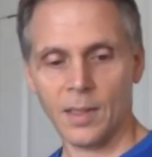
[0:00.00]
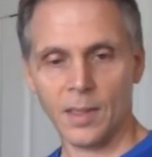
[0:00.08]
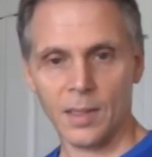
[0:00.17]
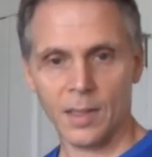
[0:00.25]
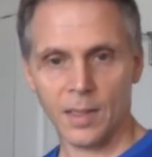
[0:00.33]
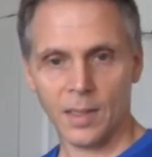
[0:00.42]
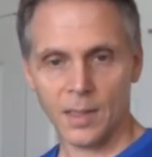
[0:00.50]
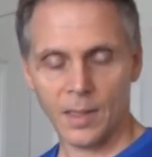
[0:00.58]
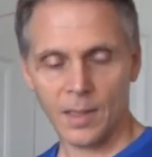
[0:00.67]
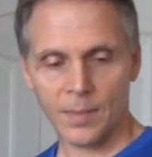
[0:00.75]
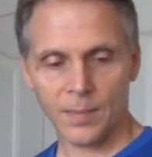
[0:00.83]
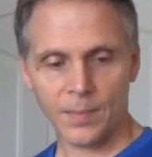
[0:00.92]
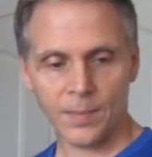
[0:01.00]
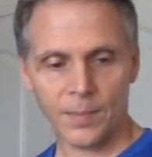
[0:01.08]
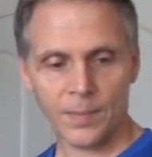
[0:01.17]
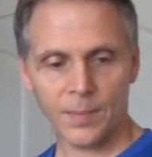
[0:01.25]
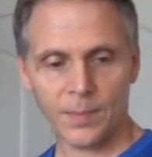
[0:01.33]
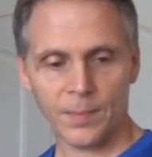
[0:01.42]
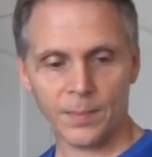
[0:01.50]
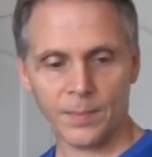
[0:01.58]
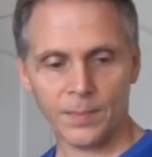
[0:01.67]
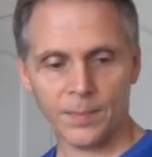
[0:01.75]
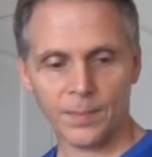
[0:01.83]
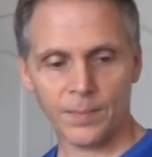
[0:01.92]

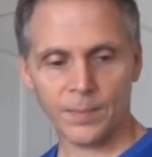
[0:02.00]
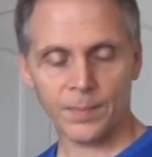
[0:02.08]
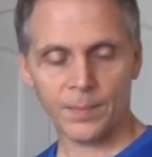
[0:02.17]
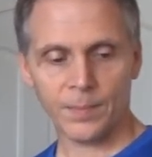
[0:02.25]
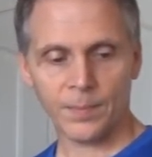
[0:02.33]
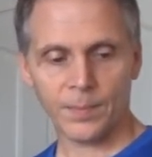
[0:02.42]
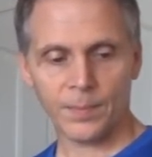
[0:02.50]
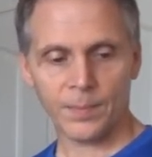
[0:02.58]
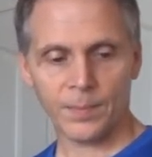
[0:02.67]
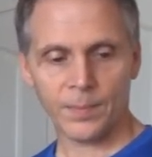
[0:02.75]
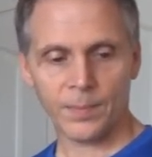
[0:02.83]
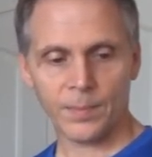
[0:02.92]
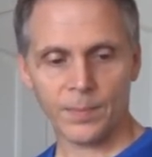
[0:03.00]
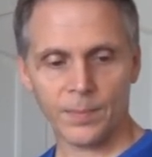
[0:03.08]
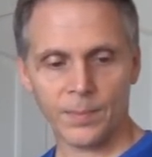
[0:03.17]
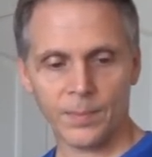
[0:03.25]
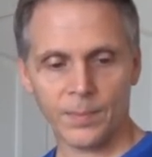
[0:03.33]
This person isn't speaking.